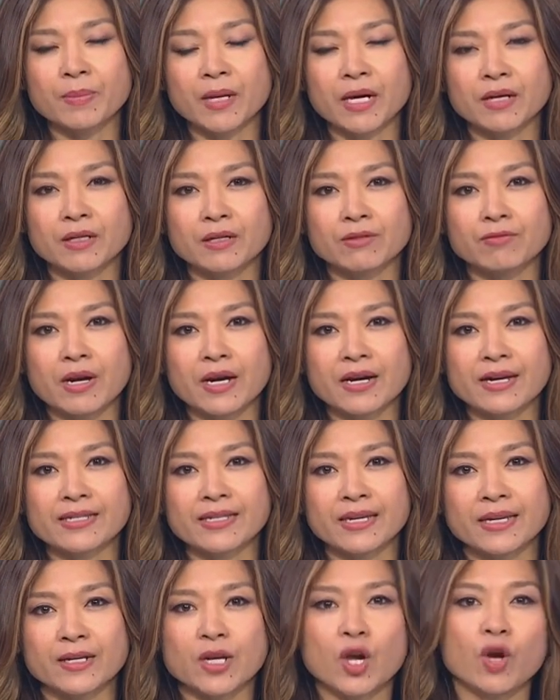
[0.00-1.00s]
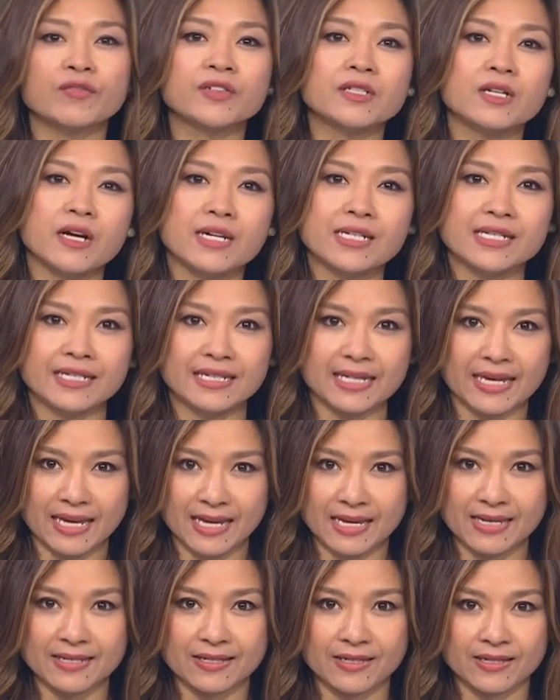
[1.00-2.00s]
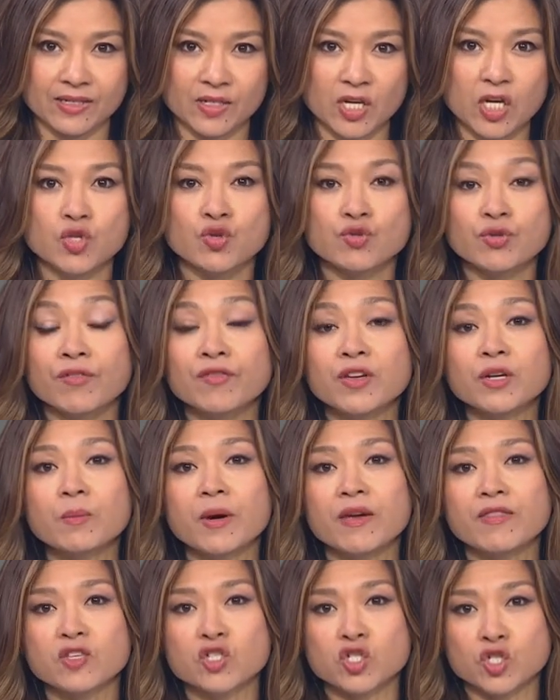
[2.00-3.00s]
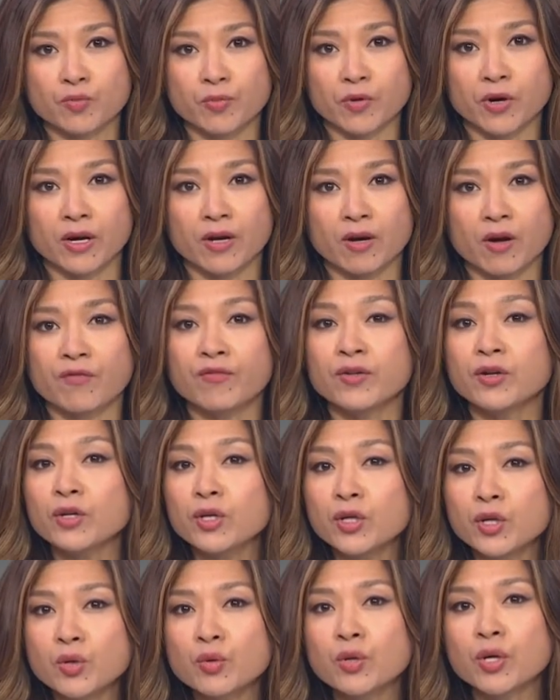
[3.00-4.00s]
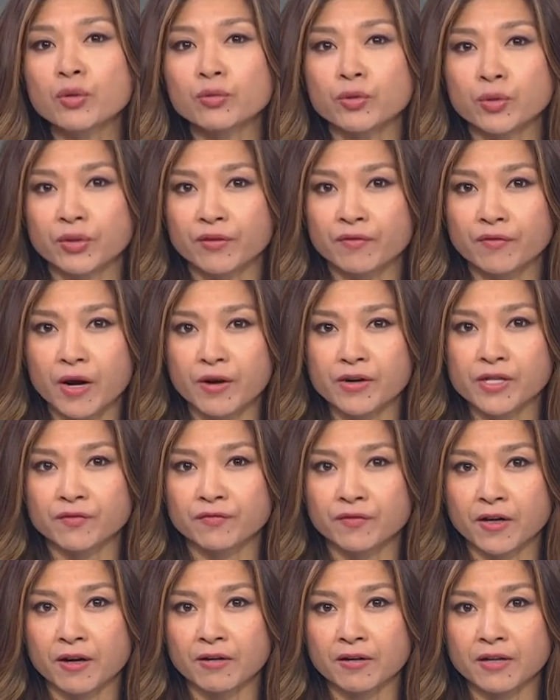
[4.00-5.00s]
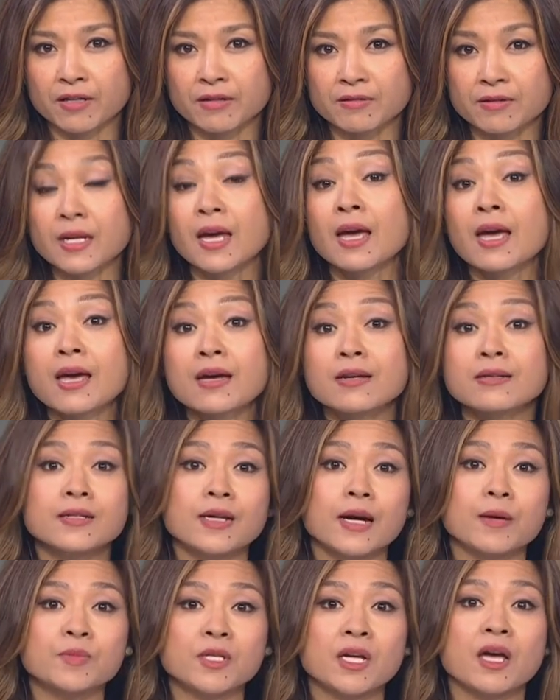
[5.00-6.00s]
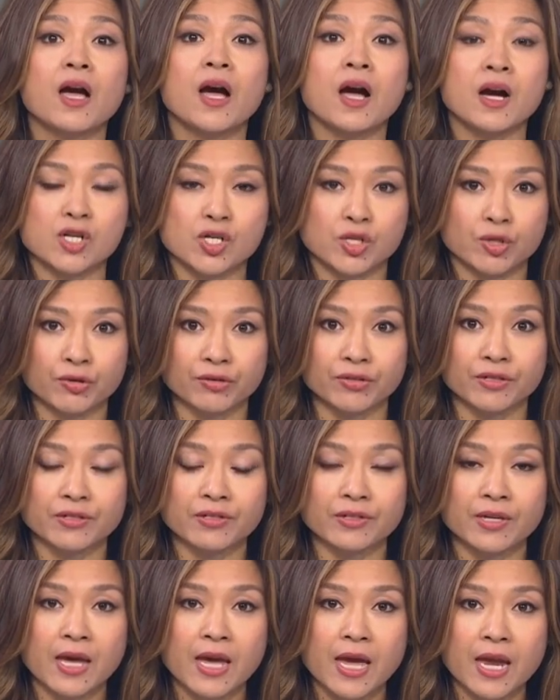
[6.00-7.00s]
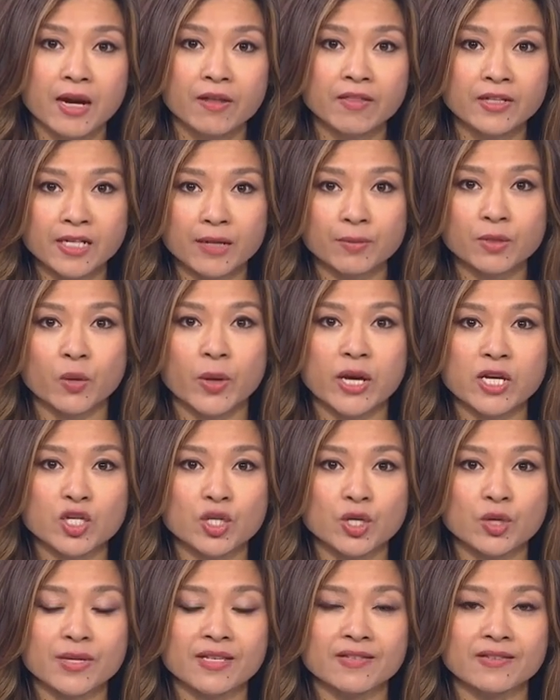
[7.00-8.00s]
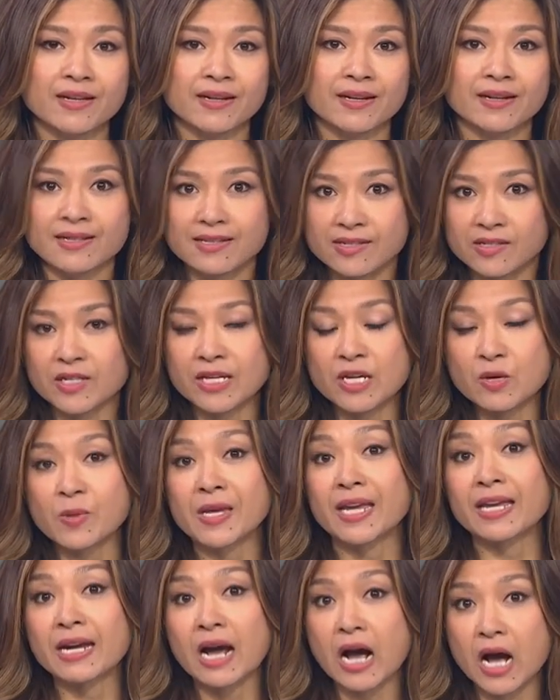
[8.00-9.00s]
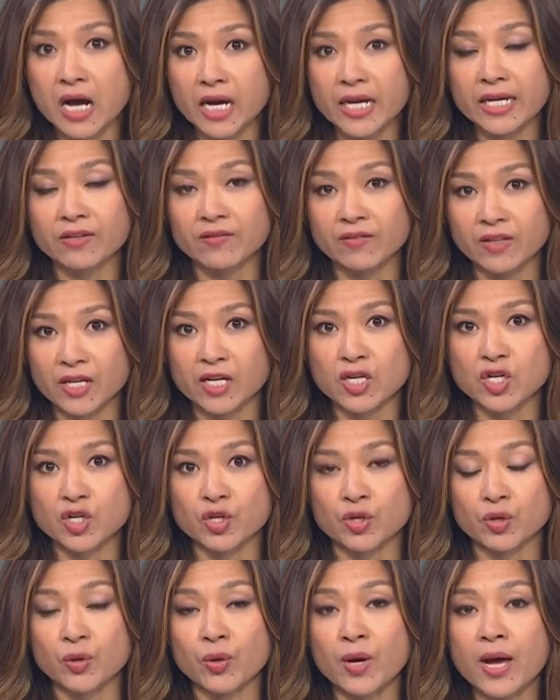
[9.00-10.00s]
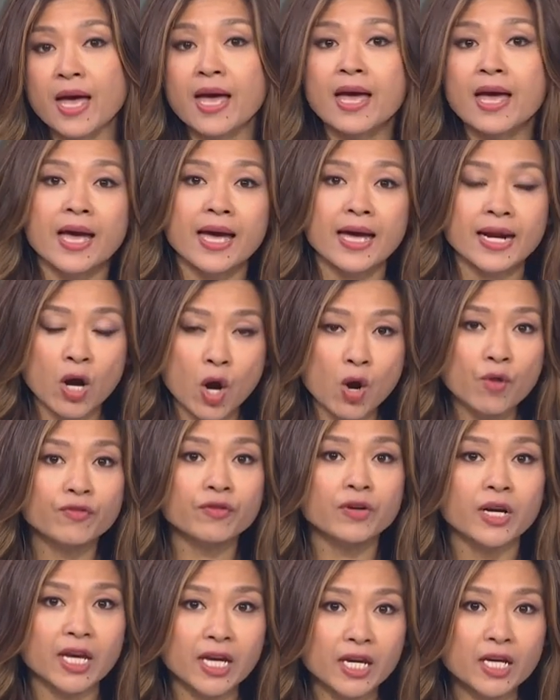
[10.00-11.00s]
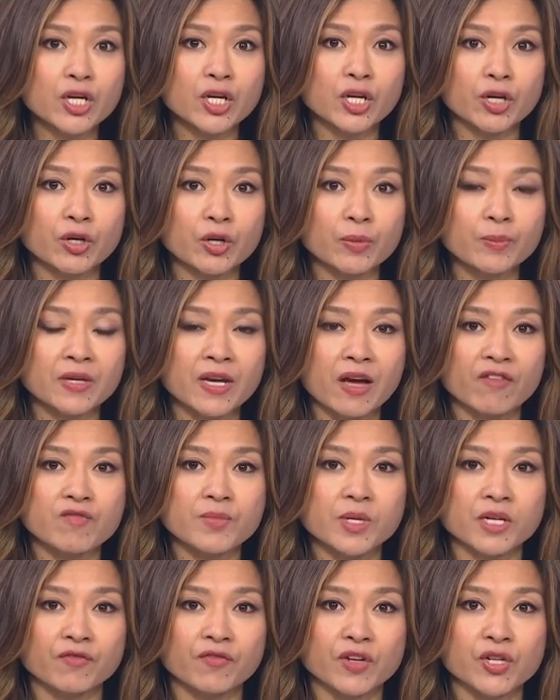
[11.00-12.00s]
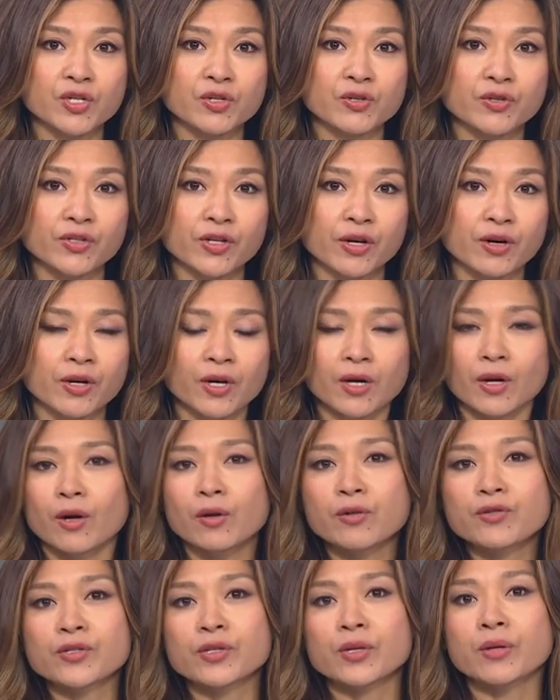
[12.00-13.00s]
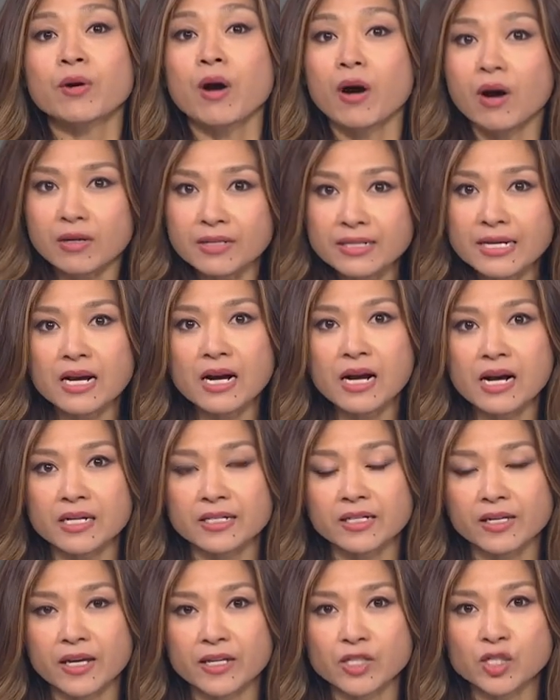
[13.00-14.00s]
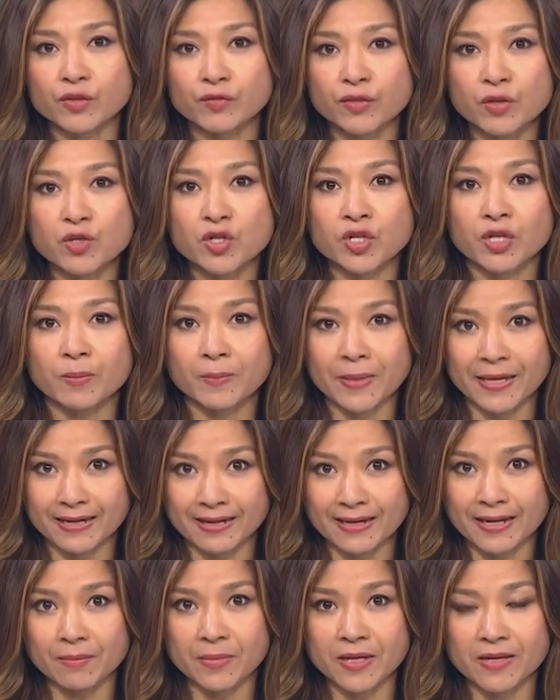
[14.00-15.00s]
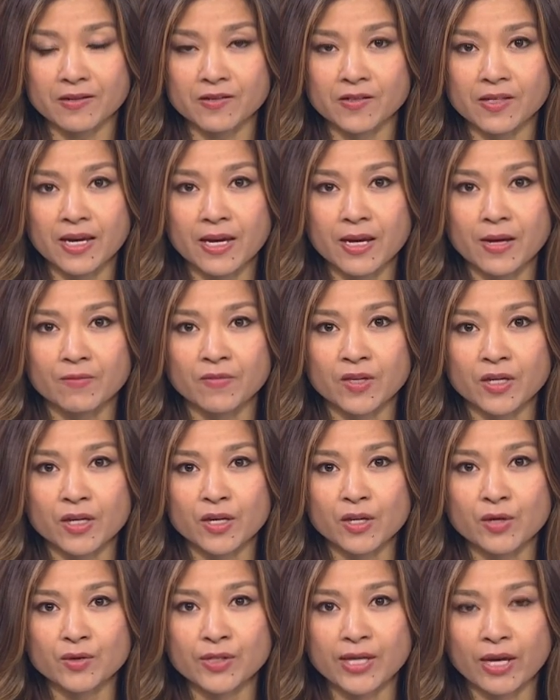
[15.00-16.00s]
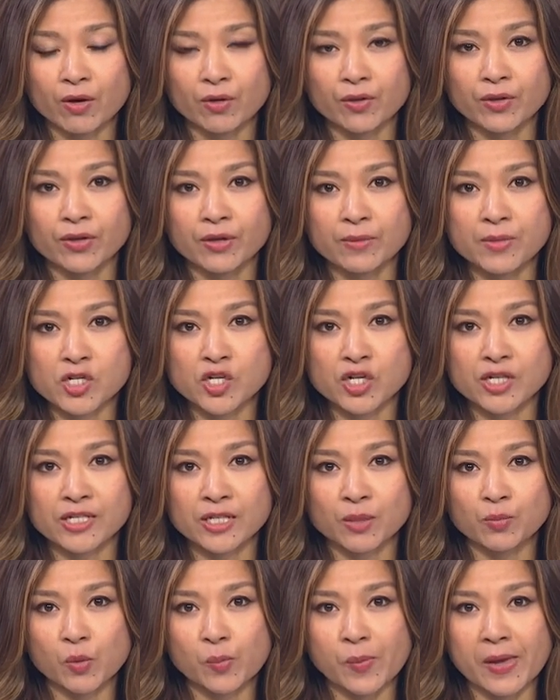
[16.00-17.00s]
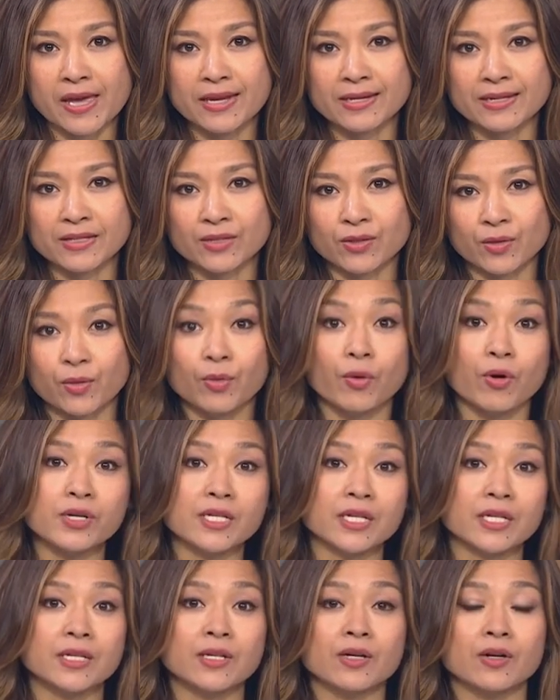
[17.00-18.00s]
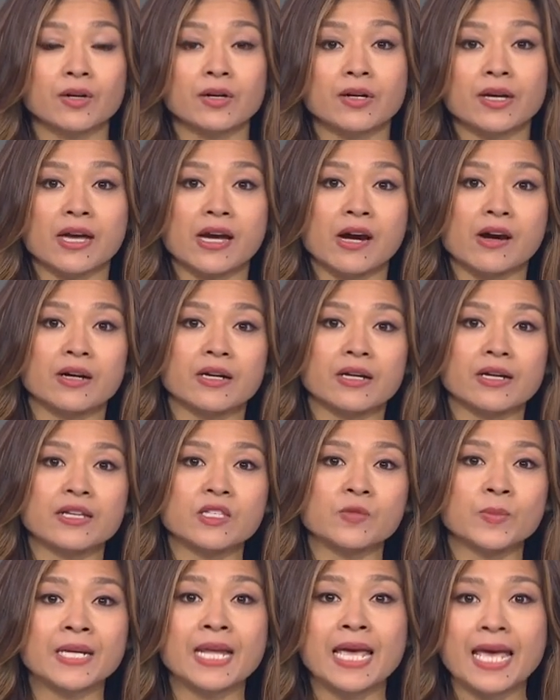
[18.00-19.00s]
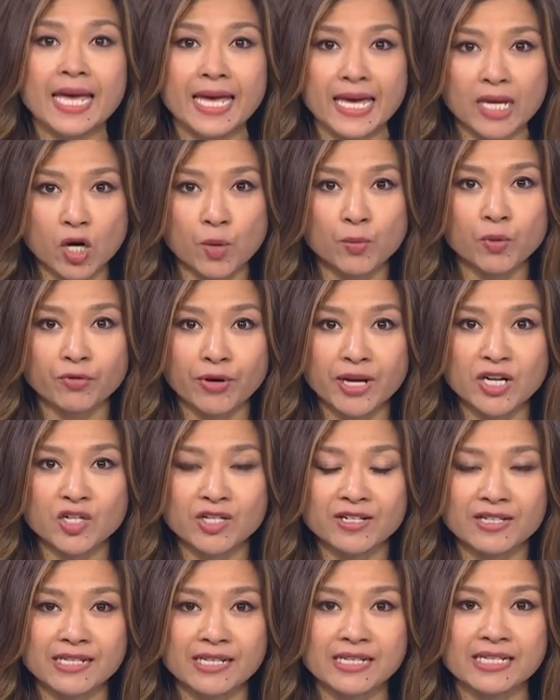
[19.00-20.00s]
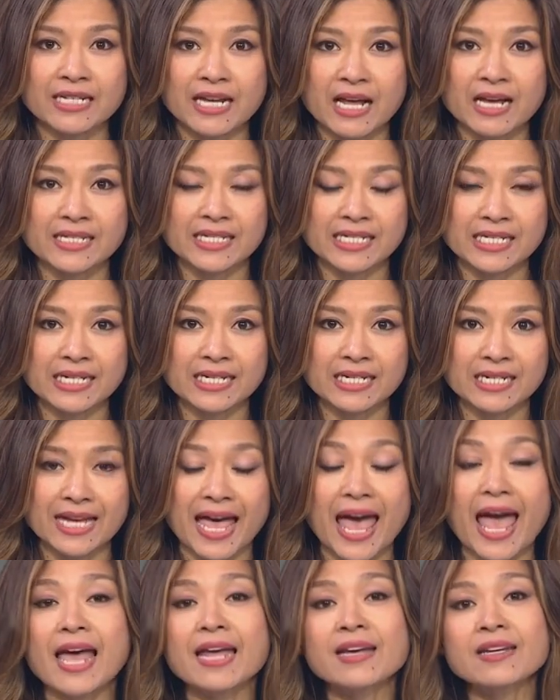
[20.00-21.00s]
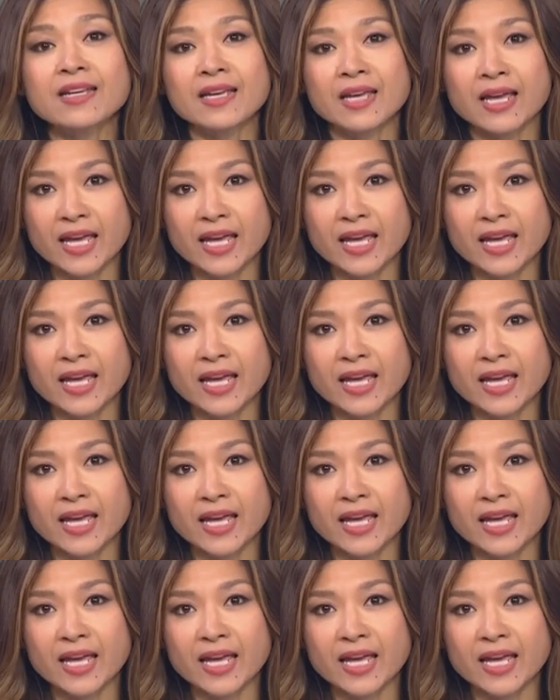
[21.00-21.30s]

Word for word: about a rise in COVID 19 cases driven by the spread of a new coronavirus variant dubbed Arcturus. And the WHO has said it is keeping an eye on the issue. Now, over in Europe, government officials are also on guard against future pandemics. The EU's Health Emergency Preparedness Authority, or HERA, has been in operation since last year and